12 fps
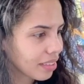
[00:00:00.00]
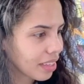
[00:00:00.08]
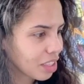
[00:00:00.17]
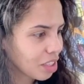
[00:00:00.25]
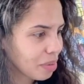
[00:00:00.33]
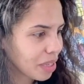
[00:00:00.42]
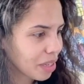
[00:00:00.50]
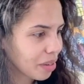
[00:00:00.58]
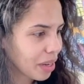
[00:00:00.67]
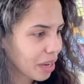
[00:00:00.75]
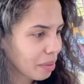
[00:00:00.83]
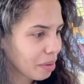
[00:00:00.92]
It should be a
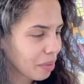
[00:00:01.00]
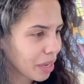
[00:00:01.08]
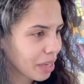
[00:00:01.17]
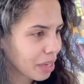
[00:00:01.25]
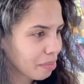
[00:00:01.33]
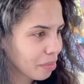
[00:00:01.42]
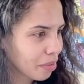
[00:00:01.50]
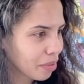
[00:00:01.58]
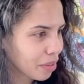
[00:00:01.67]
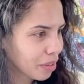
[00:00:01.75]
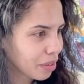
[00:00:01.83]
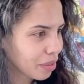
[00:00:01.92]
crime to wake up
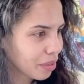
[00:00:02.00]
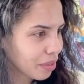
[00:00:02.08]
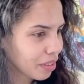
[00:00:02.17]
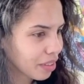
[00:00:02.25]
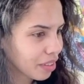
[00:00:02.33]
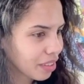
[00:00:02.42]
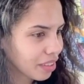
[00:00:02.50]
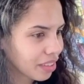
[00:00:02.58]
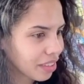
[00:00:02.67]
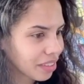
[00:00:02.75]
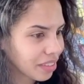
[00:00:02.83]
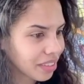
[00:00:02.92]
before noon.
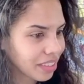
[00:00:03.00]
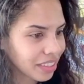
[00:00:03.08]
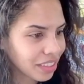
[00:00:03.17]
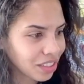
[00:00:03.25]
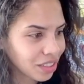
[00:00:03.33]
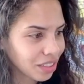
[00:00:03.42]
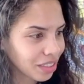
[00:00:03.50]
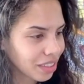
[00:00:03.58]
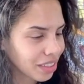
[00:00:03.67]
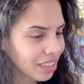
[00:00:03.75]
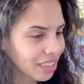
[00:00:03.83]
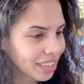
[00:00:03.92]
Dude, it should.
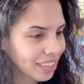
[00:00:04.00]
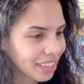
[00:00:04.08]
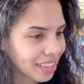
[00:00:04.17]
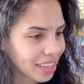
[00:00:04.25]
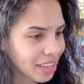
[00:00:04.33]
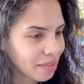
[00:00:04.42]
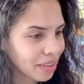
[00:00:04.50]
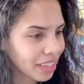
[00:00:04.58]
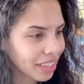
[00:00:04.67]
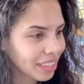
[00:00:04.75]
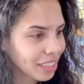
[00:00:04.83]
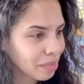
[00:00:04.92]
If I
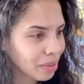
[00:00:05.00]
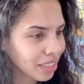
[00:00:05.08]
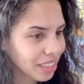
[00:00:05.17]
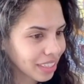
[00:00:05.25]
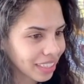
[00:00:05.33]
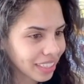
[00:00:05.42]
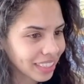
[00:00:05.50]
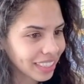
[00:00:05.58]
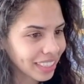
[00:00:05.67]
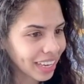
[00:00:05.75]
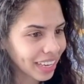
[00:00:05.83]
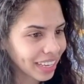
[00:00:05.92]
could sleep until at least
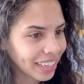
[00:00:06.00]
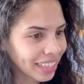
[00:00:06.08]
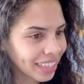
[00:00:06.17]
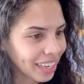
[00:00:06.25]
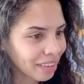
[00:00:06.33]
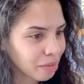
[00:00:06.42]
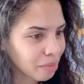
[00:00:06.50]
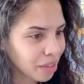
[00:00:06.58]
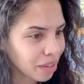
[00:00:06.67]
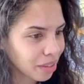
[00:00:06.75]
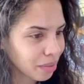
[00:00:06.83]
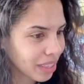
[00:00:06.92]
10, I would be
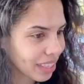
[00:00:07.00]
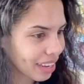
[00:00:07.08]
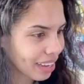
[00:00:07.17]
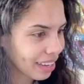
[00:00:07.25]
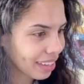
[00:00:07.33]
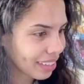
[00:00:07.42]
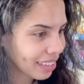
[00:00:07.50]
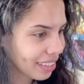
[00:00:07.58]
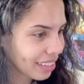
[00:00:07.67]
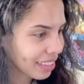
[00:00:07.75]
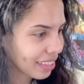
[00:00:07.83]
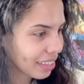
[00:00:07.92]
good with that.
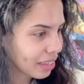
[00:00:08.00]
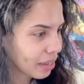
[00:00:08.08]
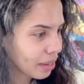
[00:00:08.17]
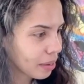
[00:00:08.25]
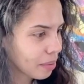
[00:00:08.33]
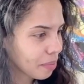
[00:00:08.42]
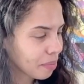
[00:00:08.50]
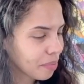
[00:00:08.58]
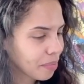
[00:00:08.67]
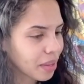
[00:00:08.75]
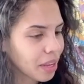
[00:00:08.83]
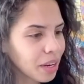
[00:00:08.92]

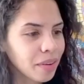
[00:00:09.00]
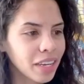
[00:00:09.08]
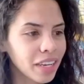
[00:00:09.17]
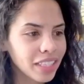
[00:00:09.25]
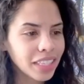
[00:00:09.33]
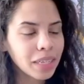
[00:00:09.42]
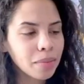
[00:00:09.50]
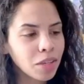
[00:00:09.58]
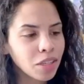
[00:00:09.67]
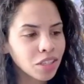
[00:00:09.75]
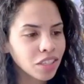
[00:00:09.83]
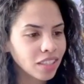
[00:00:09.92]
Anyway, you guys, I think I'm
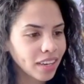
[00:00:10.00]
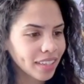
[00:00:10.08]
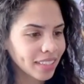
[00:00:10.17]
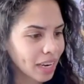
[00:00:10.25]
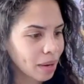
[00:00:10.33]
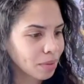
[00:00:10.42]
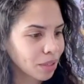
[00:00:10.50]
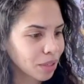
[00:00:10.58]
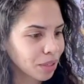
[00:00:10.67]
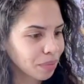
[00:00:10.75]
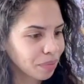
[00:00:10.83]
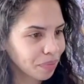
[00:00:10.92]
just gonna start the
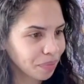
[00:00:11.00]
chapter.